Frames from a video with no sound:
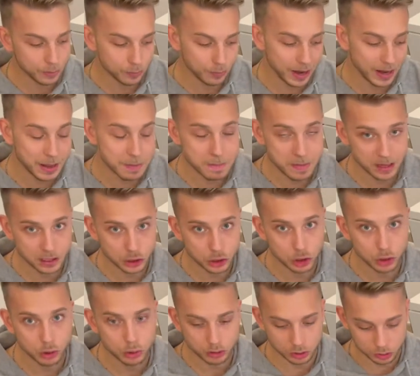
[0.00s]
recommend
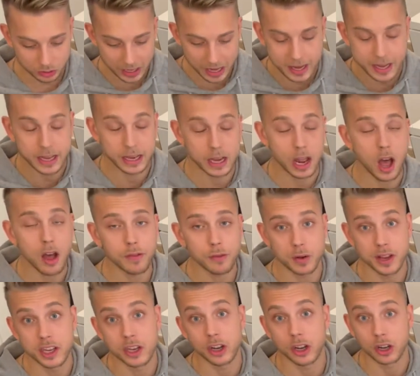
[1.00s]
you to take it off
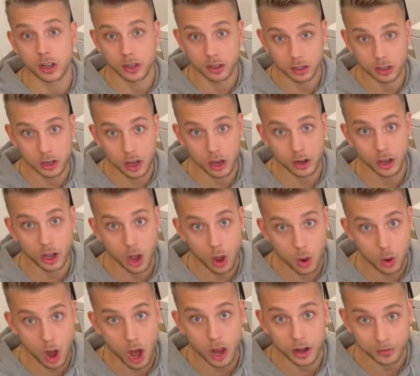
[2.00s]
when you're gonna
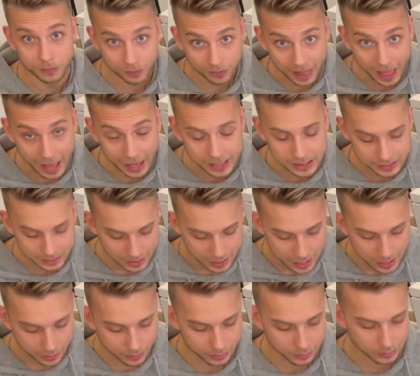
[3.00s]
go on a flight,
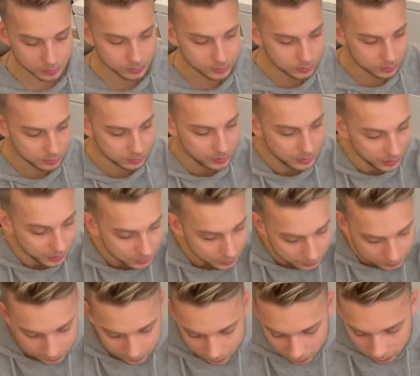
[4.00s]
because
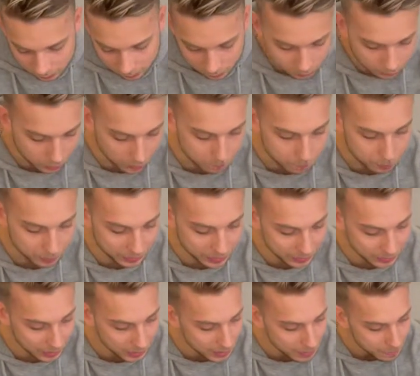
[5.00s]
this
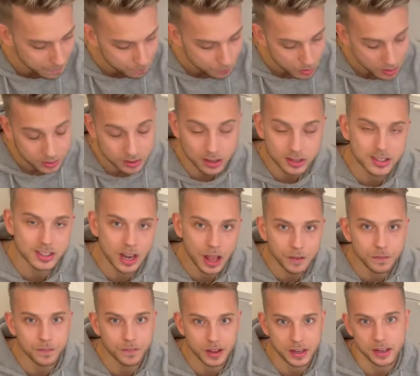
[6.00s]
completely does
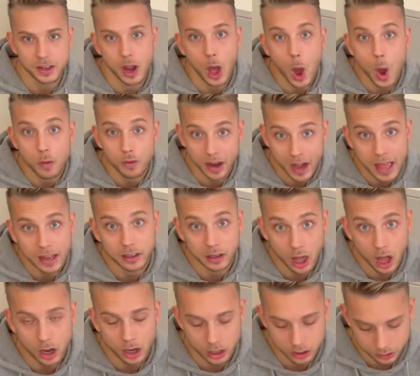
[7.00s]
not fit in the overhead
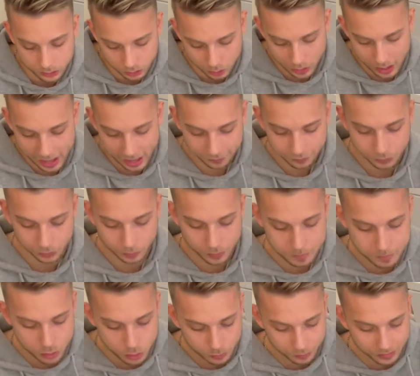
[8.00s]
locker. So you have to
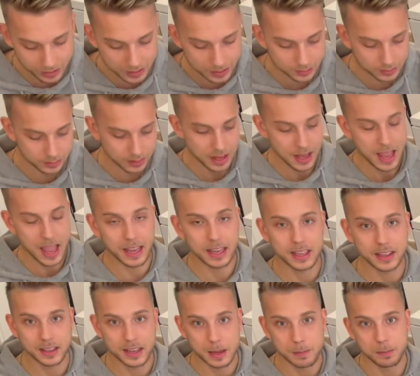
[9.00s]
remove this
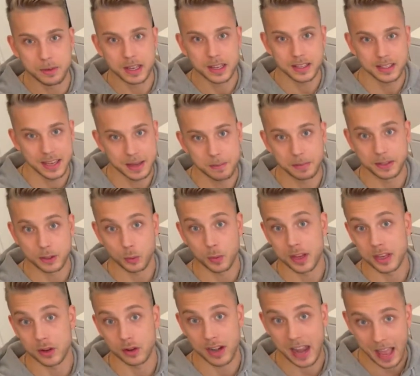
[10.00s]
and keep this in
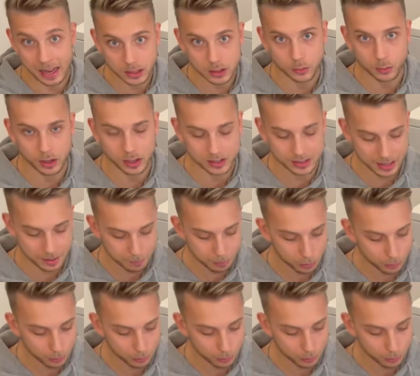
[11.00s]
between your legs, for example. All